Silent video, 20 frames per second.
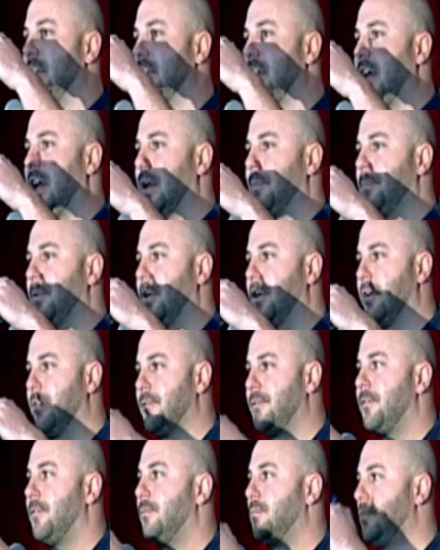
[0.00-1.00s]
top of,
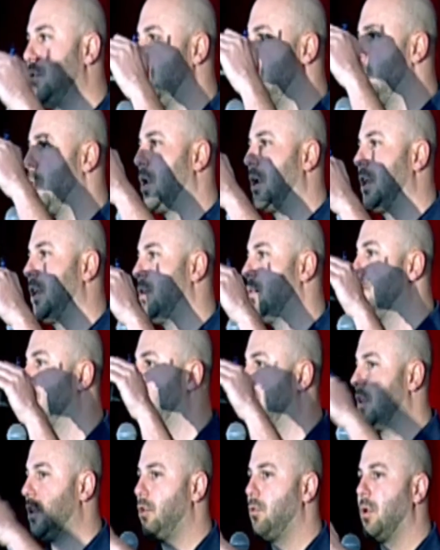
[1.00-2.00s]
do you want to use
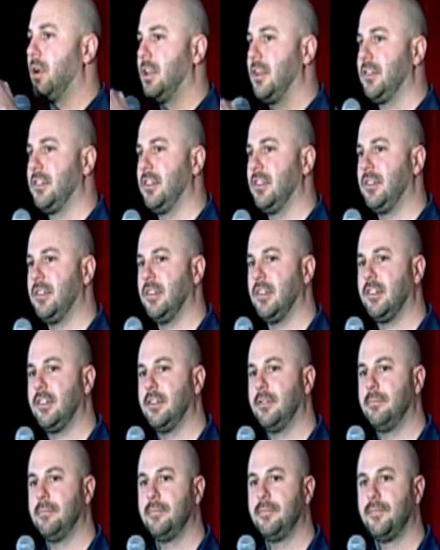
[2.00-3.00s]
the UL listed
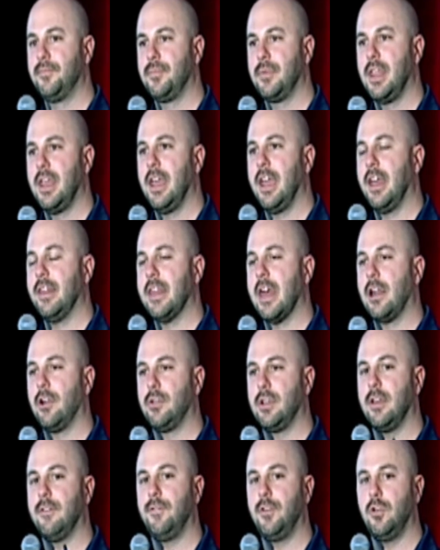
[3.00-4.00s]
system? And that'll
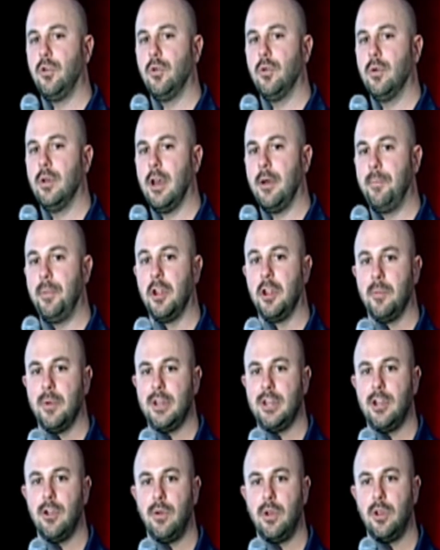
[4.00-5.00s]
give you a bill of
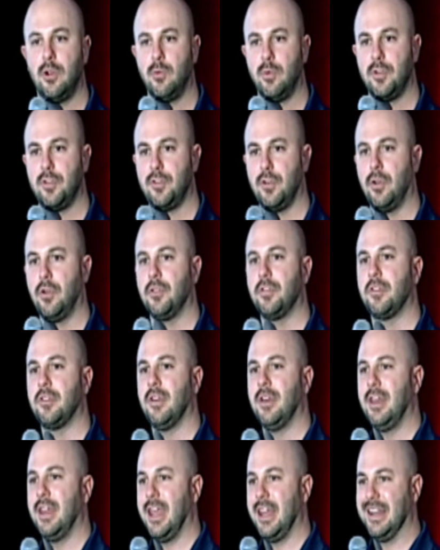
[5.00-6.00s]
material results
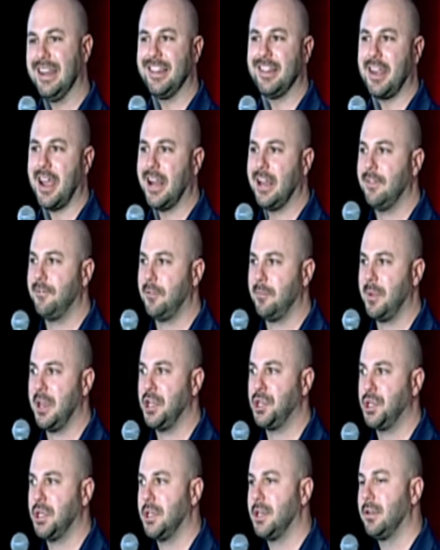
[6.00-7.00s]
and design
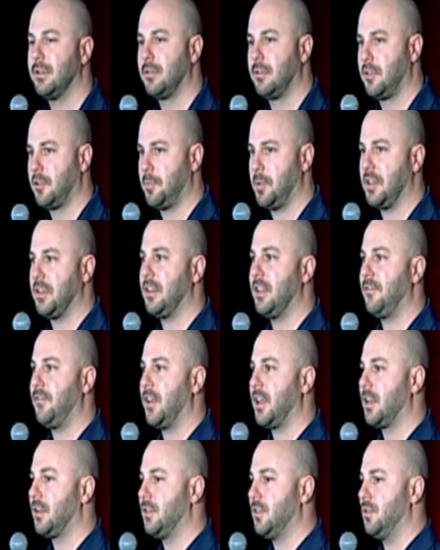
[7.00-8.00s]
information
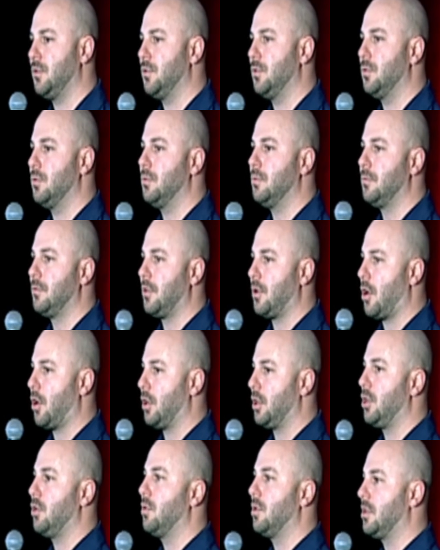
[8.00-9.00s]
specific to our
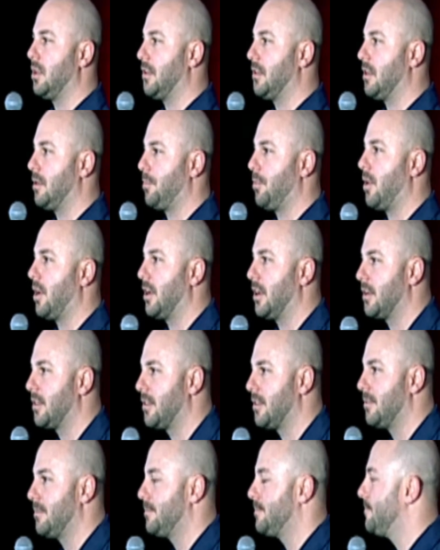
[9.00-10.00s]
UL listed
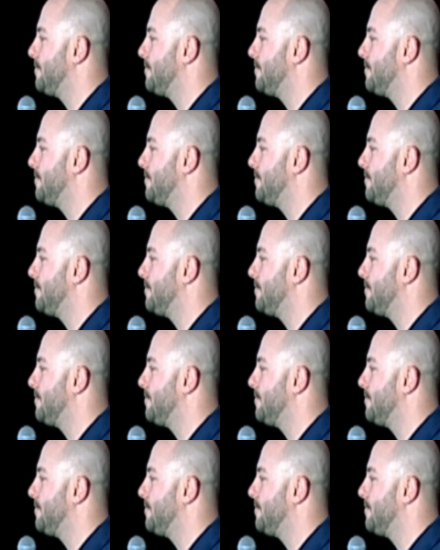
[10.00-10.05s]
products.